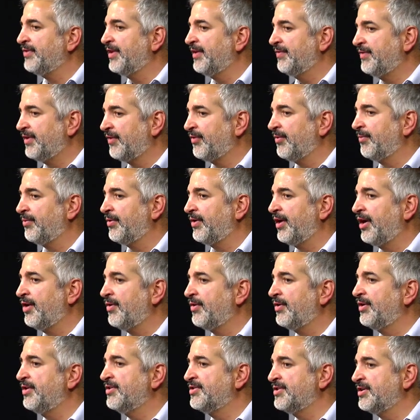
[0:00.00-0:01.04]
They have different
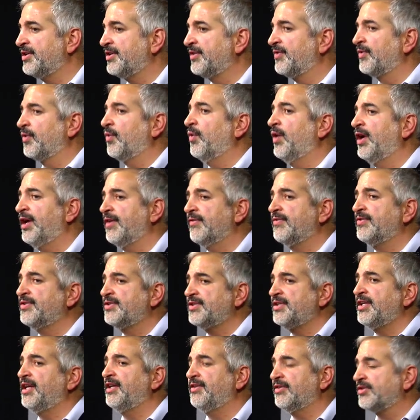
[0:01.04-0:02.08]
priorities and a different way of
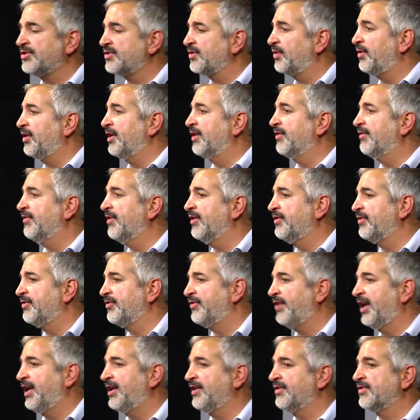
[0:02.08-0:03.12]
seeing the story, of
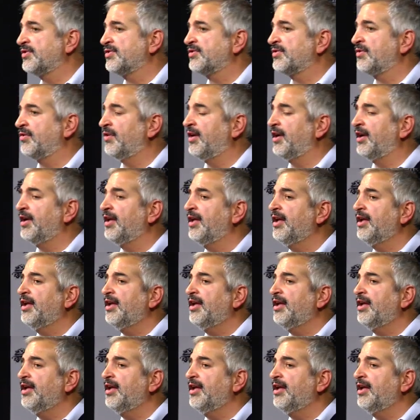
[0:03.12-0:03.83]
understanding the story.